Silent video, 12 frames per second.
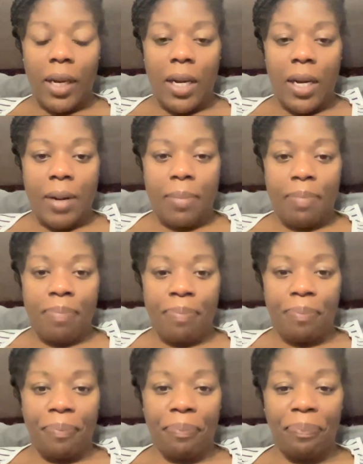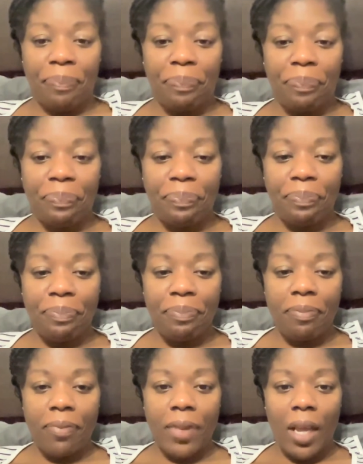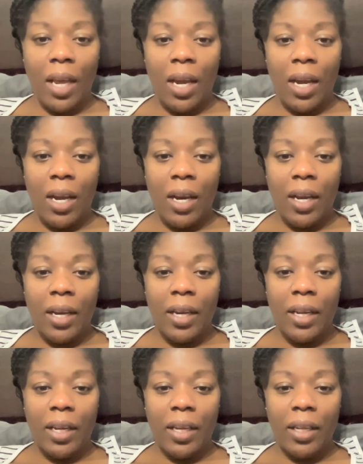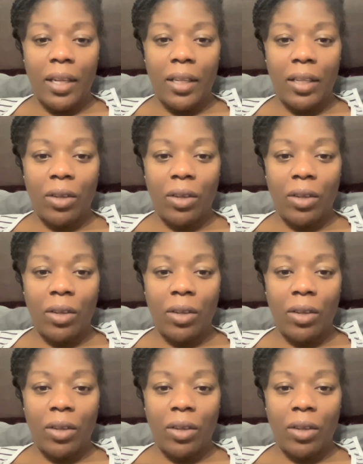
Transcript: I